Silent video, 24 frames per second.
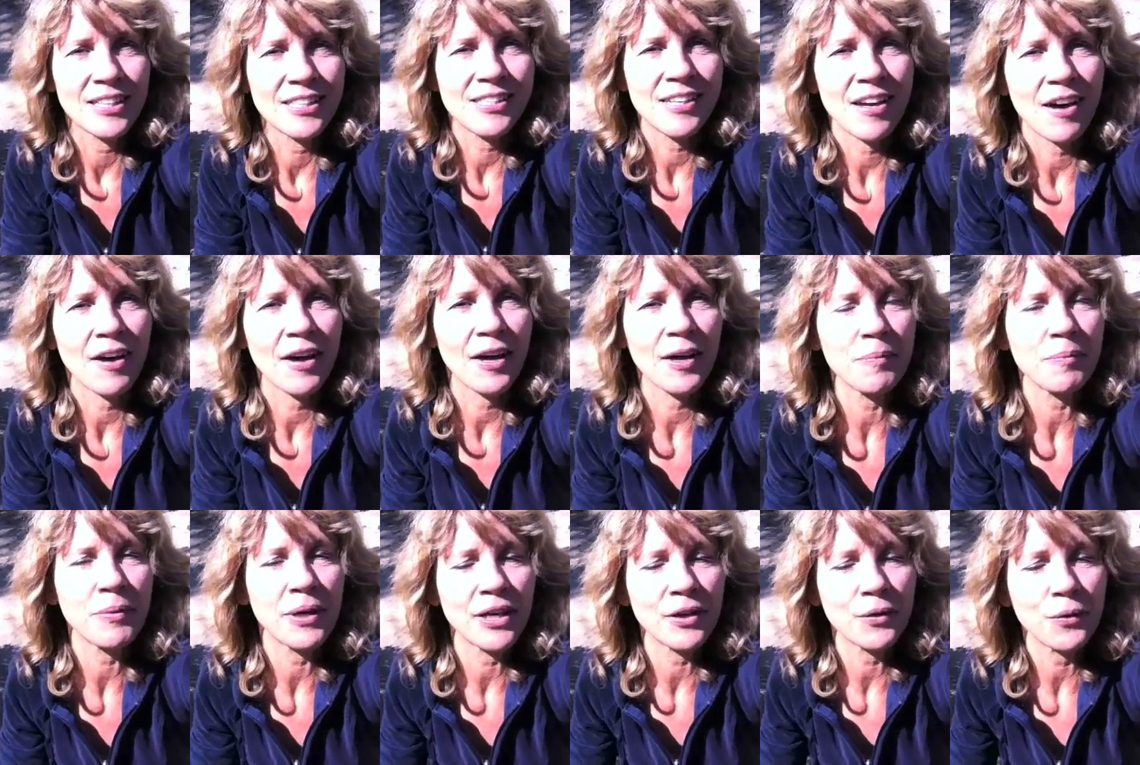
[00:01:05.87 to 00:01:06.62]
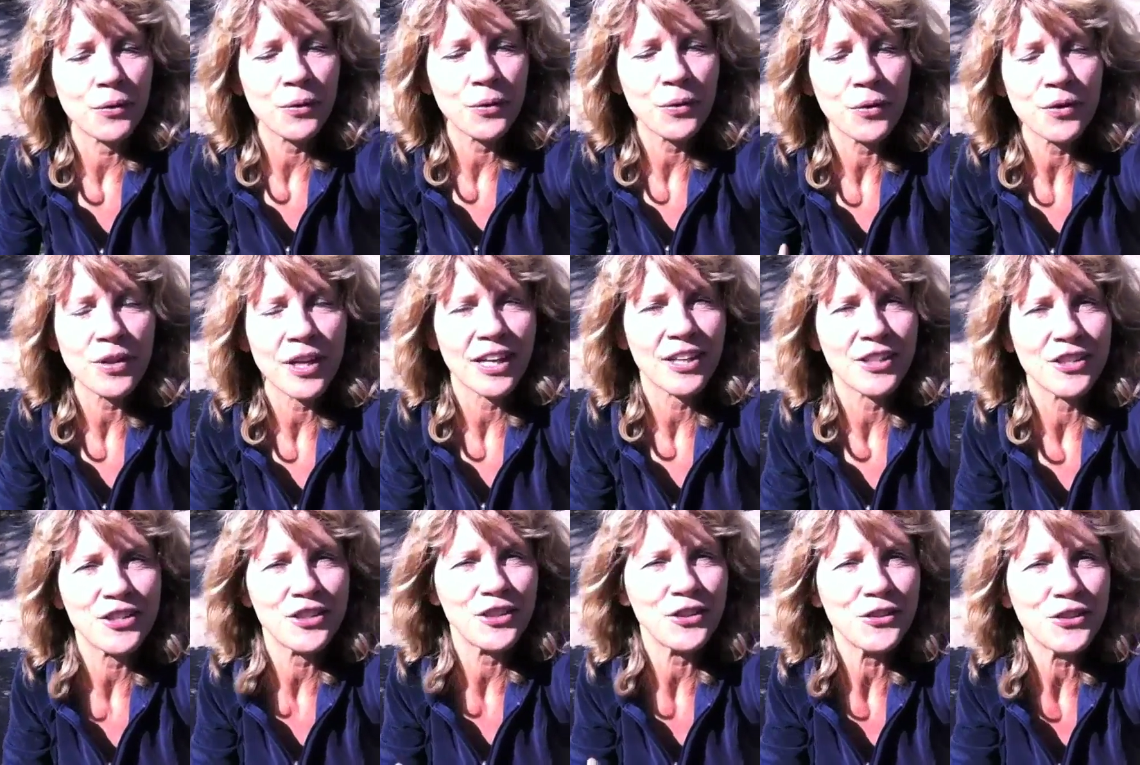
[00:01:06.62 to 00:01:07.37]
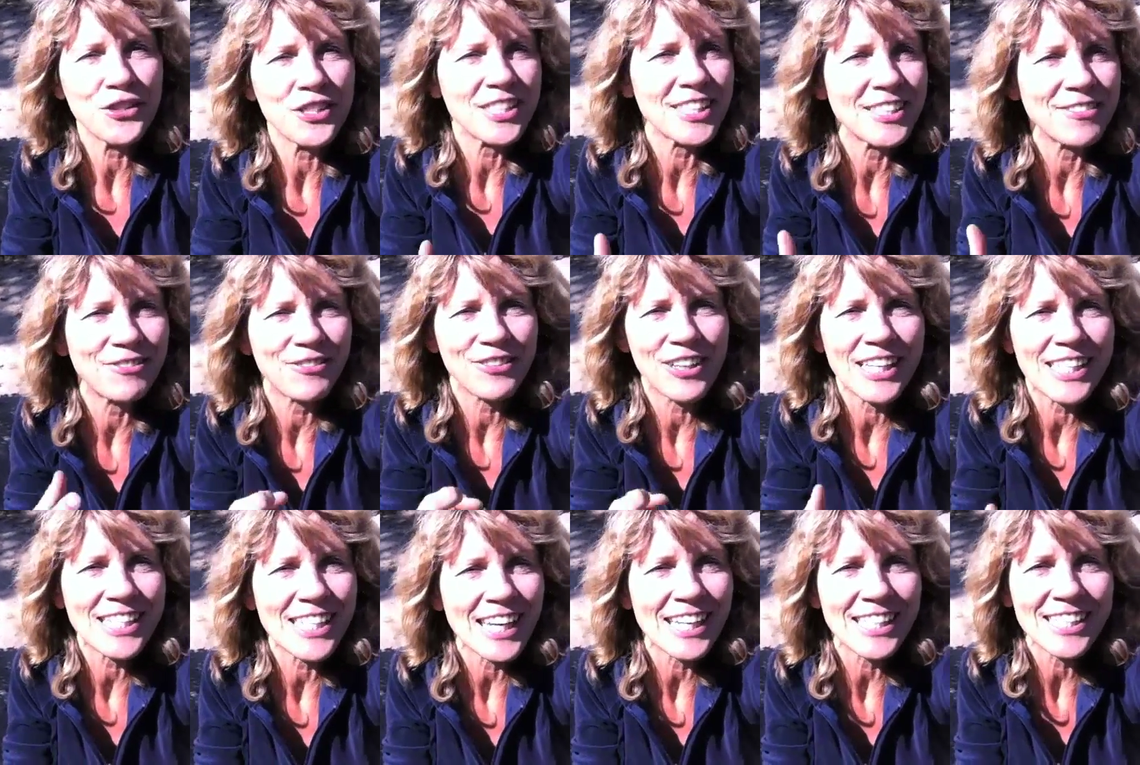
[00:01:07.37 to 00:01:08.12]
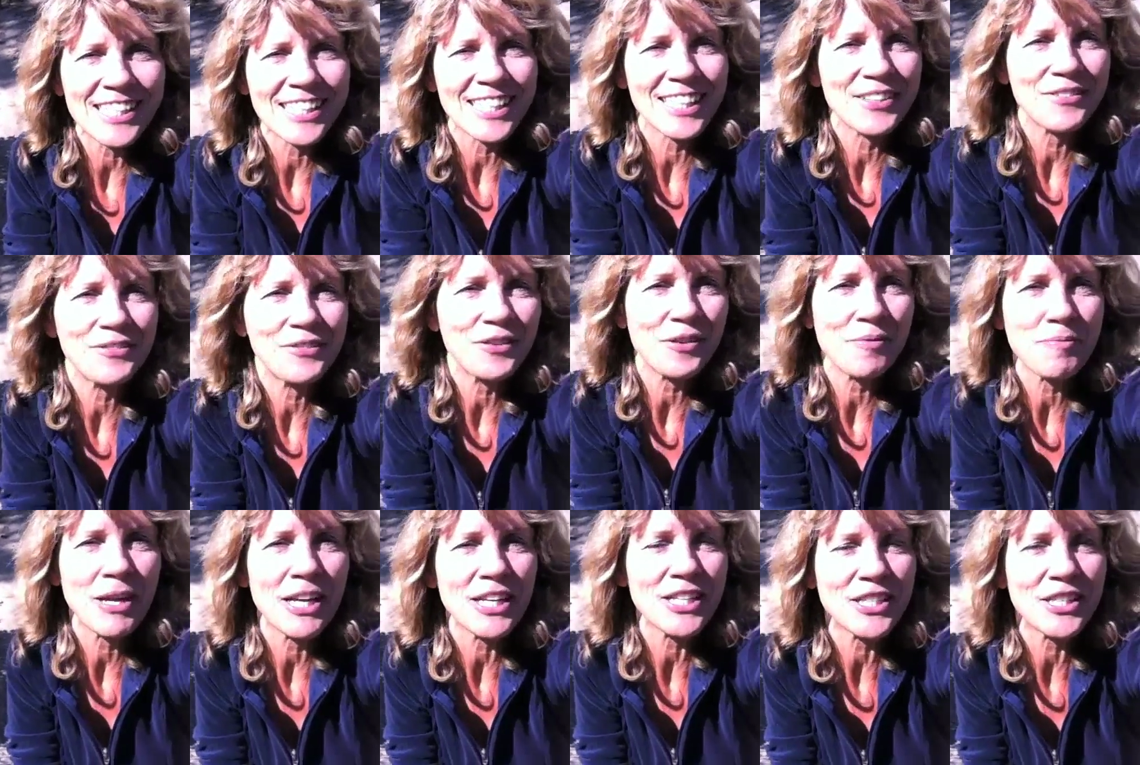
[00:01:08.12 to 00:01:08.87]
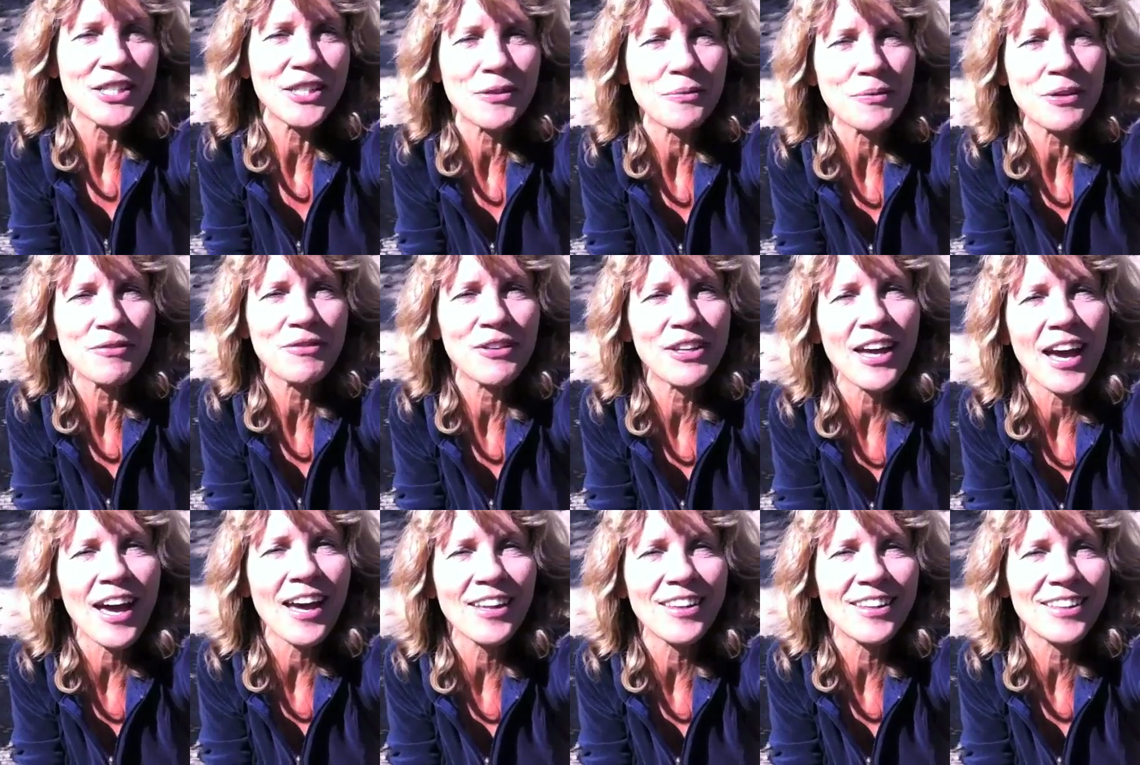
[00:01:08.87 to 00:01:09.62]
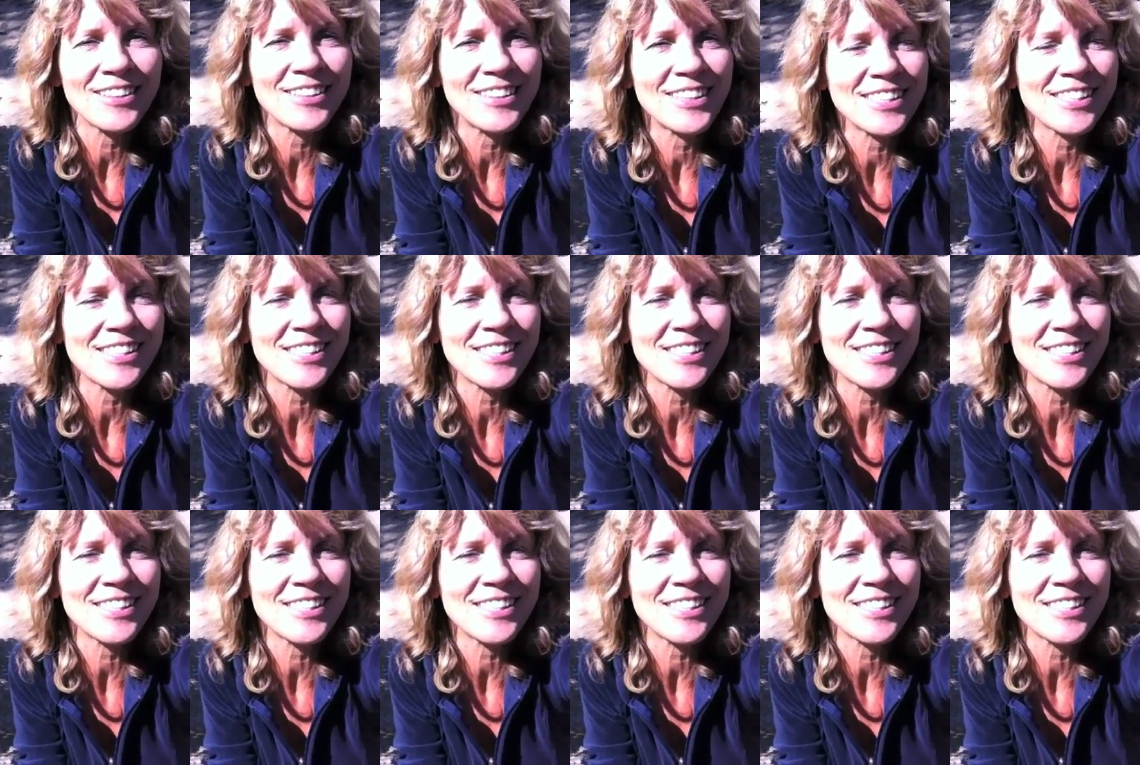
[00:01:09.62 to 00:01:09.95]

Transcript: time when all that juicy, fantastic information that we've gathered,